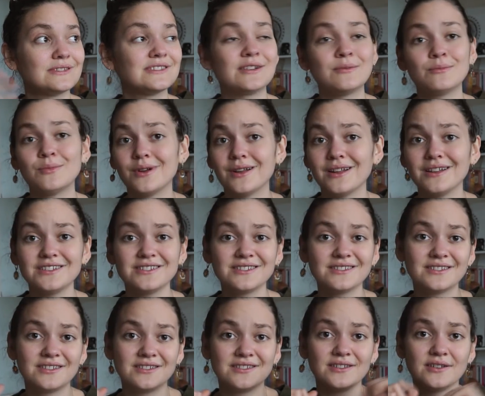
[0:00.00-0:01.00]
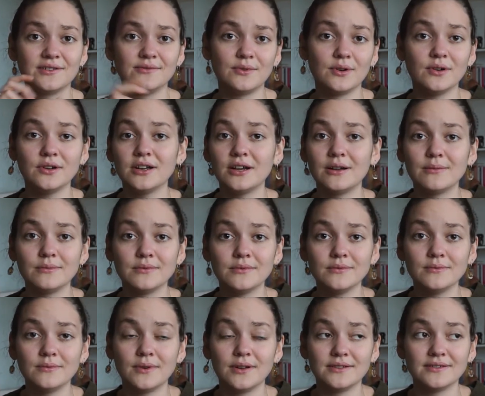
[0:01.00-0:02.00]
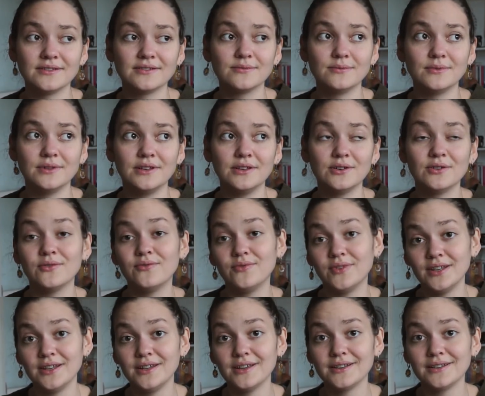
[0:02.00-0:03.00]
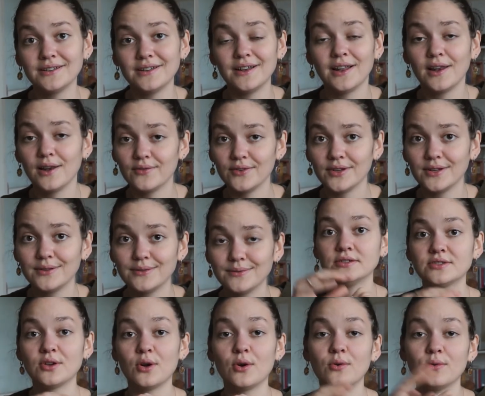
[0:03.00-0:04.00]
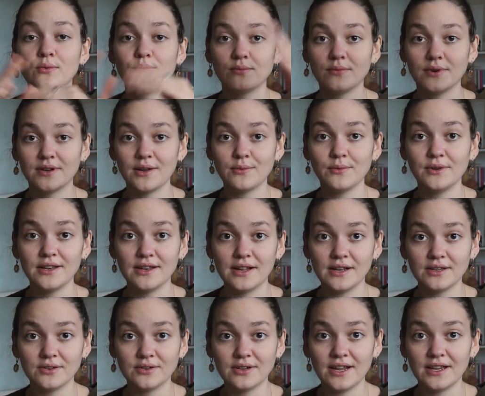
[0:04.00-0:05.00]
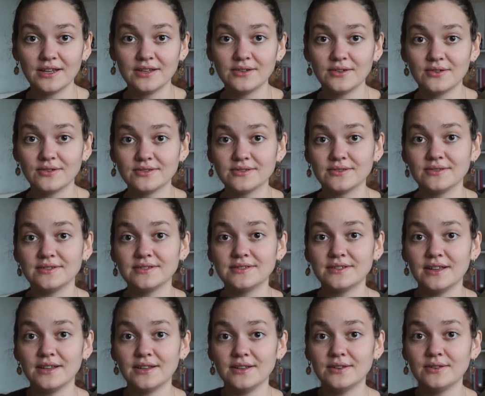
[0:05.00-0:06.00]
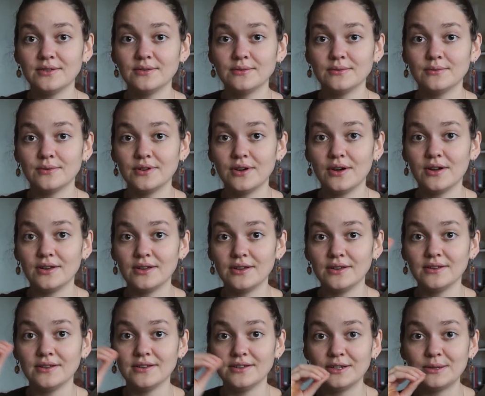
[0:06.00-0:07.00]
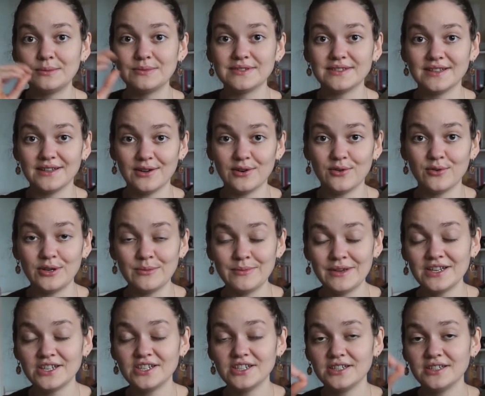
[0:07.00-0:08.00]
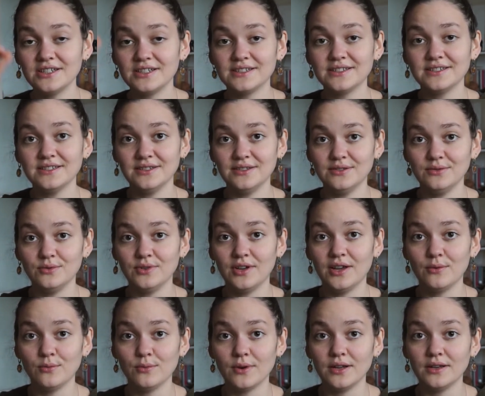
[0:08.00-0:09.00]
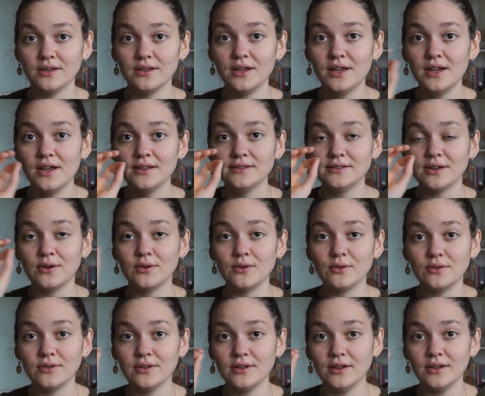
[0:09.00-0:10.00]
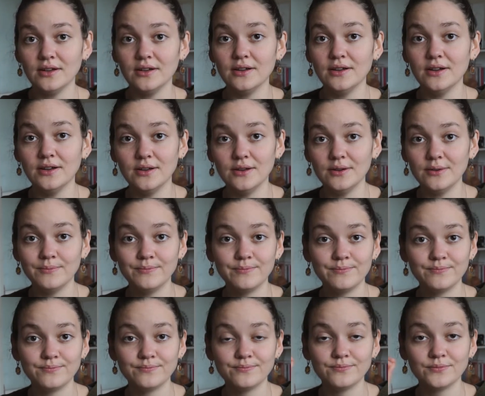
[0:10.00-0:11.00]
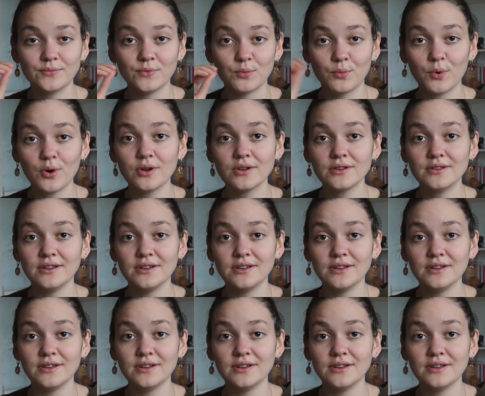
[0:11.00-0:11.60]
somewhere, I just can see the vocab. What is really convenient. I love it. So what I really like on Anki also is that regarding the tips that I already mentioned is that you can write down the word